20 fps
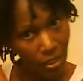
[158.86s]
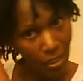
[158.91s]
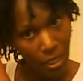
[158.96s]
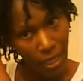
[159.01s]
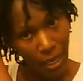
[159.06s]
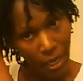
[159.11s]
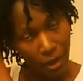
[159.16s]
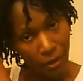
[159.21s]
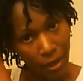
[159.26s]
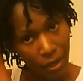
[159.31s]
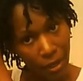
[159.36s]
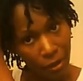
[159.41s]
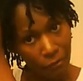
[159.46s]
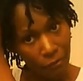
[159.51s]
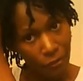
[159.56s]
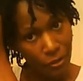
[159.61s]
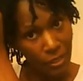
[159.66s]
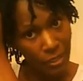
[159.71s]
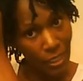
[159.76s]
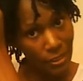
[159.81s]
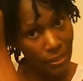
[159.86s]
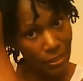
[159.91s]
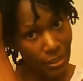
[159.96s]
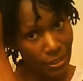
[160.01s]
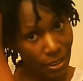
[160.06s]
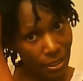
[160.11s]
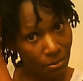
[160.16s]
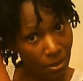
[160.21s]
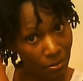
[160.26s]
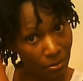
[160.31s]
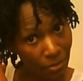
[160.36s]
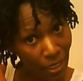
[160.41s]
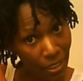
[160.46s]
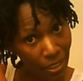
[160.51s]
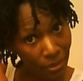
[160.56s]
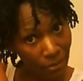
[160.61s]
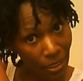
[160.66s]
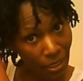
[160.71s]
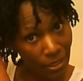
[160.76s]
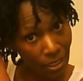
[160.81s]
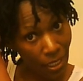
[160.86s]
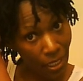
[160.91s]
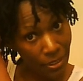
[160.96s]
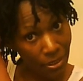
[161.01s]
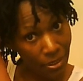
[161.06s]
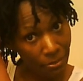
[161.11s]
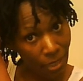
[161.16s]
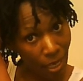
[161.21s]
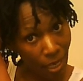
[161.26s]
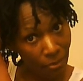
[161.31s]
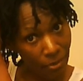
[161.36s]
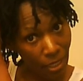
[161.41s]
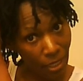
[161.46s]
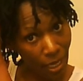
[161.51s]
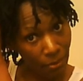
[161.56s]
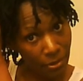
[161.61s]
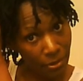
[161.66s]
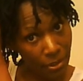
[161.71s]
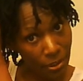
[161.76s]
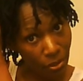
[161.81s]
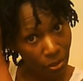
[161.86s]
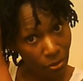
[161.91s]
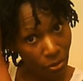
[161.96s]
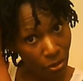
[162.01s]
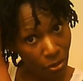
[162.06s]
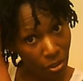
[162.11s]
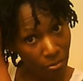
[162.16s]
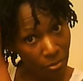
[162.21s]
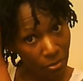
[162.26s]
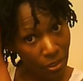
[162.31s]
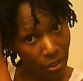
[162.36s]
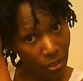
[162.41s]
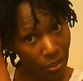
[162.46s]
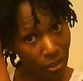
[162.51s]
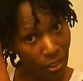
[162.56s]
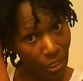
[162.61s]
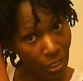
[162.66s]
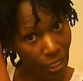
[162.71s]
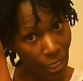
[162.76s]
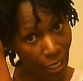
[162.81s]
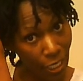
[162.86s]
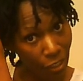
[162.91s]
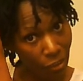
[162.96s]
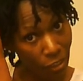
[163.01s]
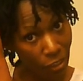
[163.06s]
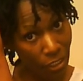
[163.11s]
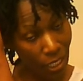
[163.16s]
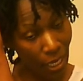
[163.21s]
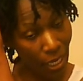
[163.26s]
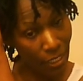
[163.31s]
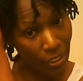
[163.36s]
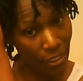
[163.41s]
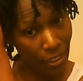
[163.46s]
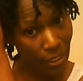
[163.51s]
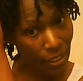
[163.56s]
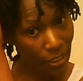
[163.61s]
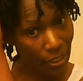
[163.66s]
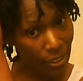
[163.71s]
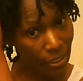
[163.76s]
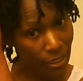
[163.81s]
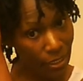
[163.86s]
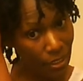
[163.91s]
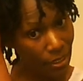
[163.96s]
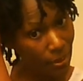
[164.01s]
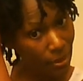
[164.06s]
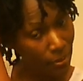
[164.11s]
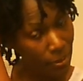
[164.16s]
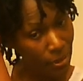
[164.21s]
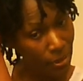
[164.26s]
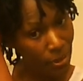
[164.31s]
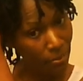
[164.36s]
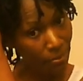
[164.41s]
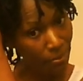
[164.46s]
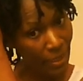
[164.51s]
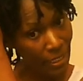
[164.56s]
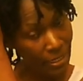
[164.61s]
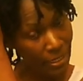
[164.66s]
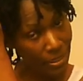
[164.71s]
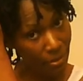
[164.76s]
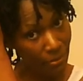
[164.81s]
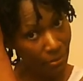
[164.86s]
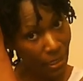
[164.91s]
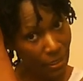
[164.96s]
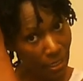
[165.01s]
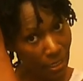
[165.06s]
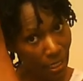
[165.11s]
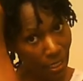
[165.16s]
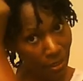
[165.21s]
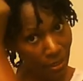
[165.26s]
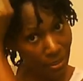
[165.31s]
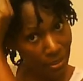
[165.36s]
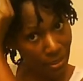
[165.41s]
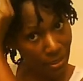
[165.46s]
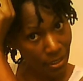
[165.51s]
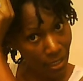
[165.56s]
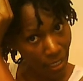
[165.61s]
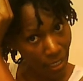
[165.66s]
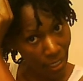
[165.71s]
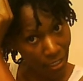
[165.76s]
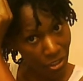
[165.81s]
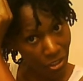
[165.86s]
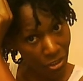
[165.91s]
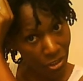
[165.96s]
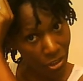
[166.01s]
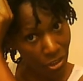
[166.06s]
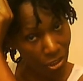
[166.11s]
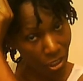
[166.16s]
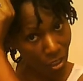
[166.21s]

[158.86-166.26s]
However, now since I'm combining my locks, I'm still going to be interlocking the base of my locks. I just